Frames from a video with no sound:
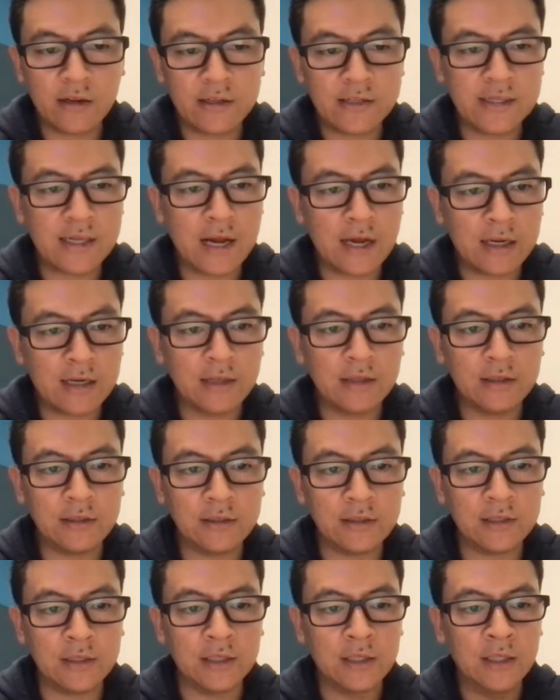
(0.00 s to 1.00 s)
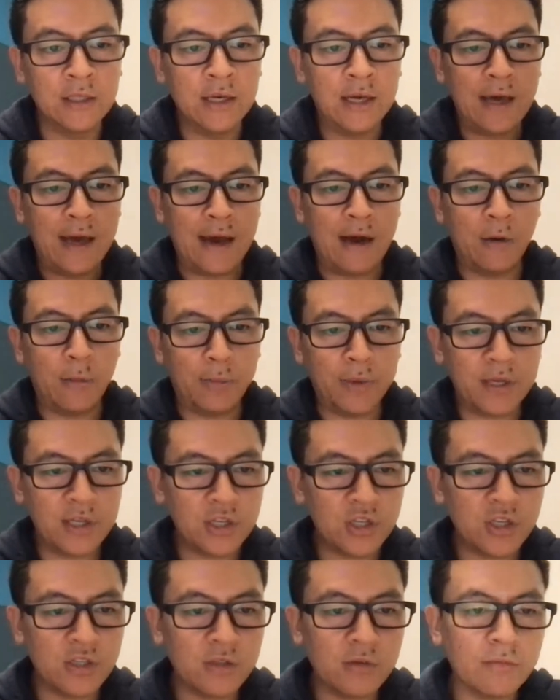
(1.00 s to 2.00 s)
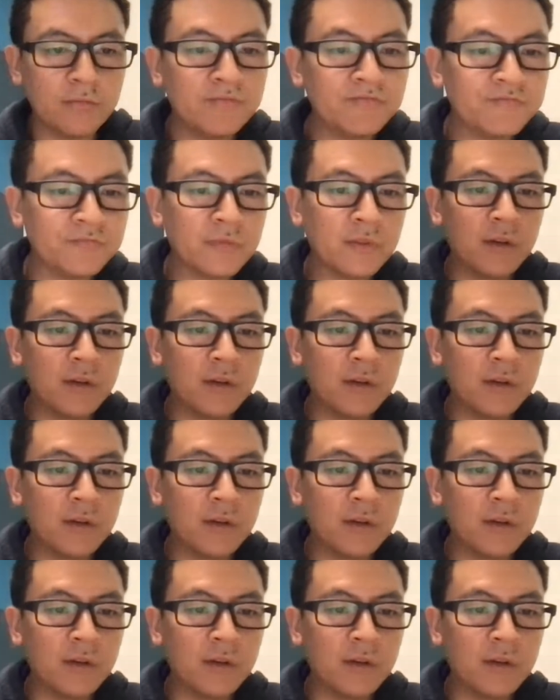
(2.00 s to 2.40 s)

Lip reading: is not gonna outpitch him.